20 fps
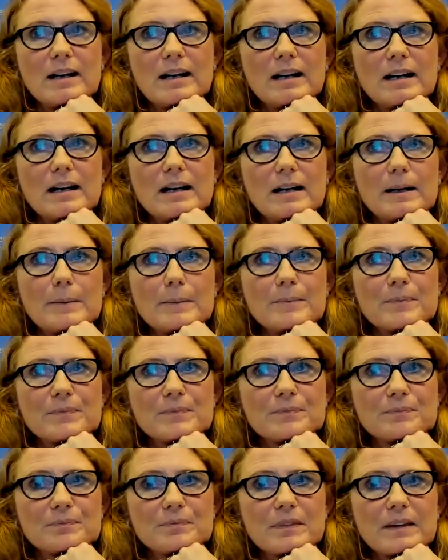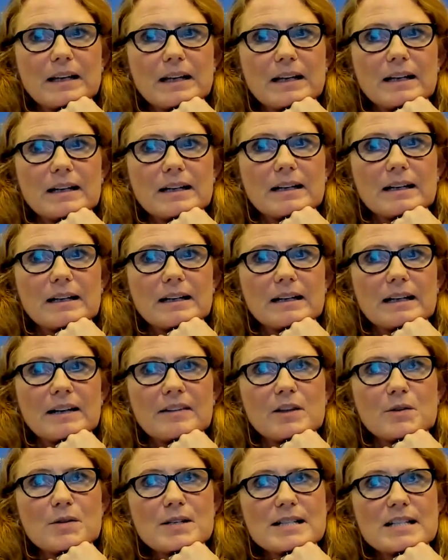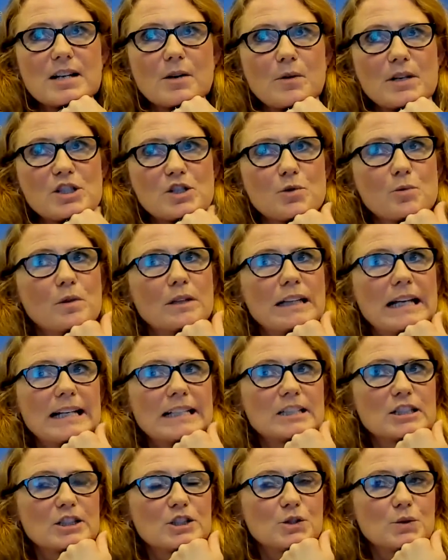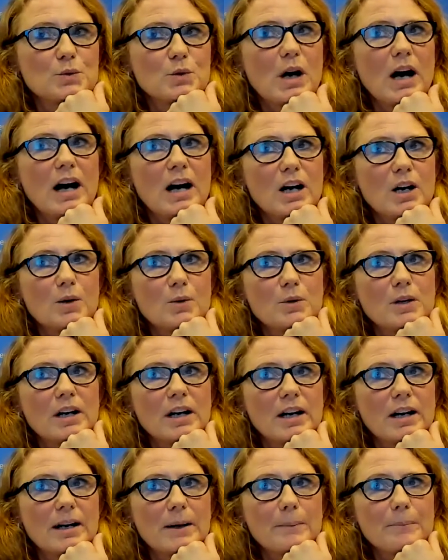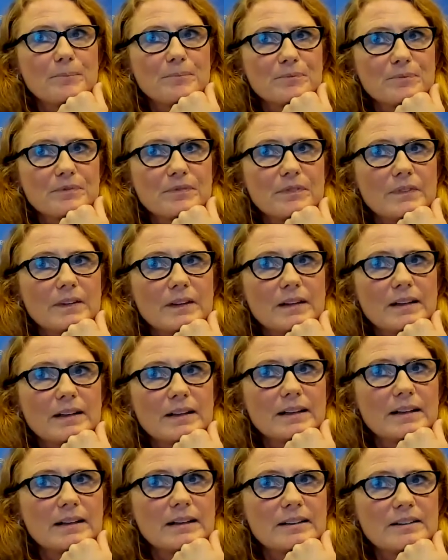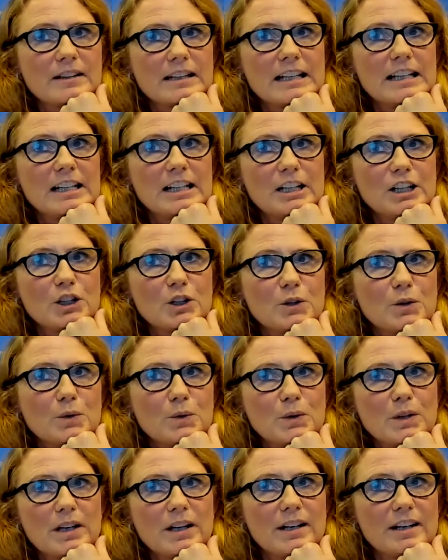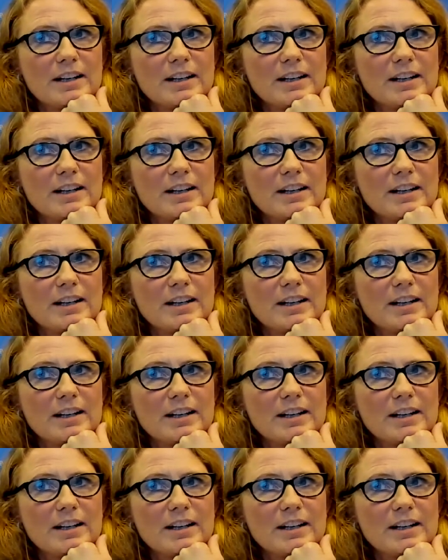And there is a question related to how the EU